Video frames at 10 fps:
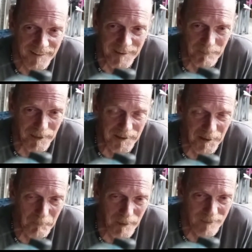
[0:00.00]
Keep
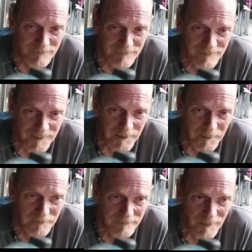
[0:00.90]
thinking about, you
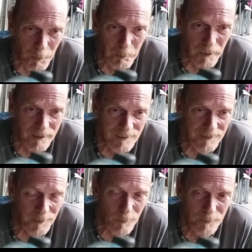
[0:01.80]
know, old buddies
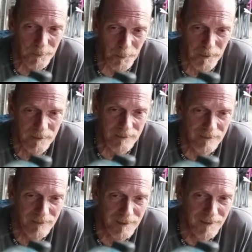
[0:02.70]
and car stories and
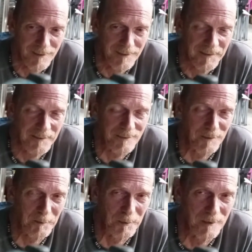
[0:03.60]

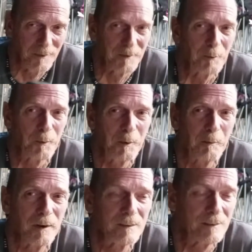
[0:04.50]
stuff that don't have to worry
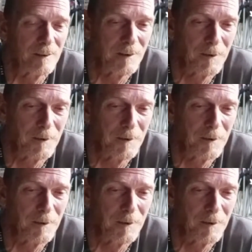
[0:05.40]
about